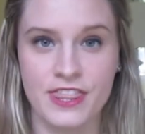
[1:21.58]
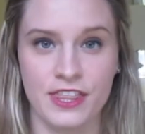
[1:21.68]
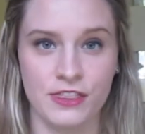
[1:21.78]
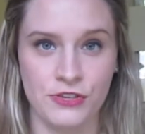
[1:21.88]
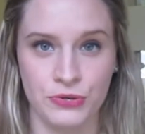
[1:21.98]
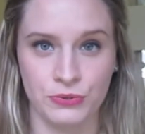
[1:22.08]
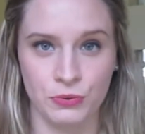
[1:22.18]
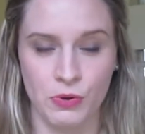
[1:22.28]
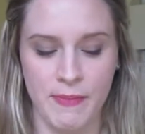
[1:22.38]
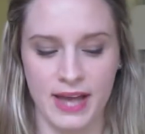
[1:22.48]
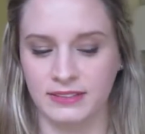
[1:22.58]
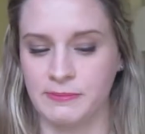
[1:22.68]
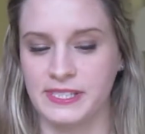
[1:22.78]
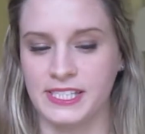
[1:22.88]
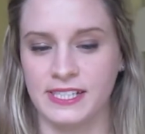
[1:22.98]
than the usual MAC
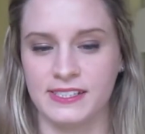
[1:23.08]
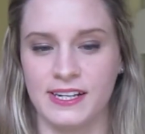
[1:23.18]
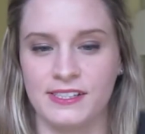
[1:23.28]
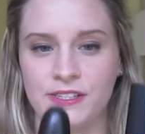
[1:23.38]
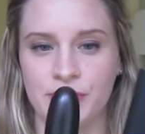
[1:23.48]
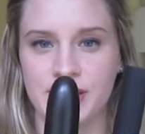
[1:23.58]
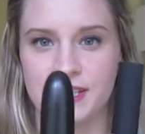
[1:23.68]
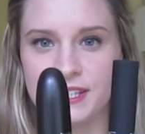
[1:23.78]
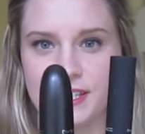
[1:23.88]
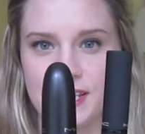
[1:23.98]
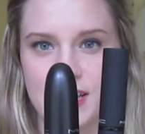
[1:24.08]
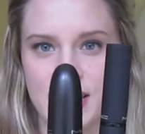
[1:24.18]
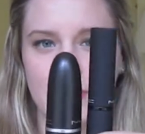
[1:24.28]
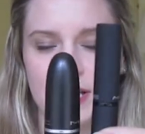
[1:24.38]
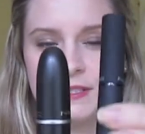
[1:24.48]
lipsticks. As you can see,
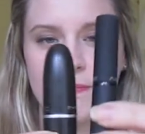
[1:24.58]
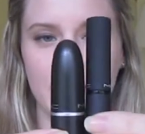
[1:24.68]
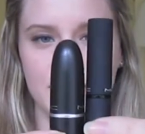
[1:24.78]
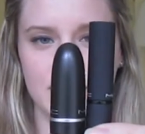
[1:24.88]
it's much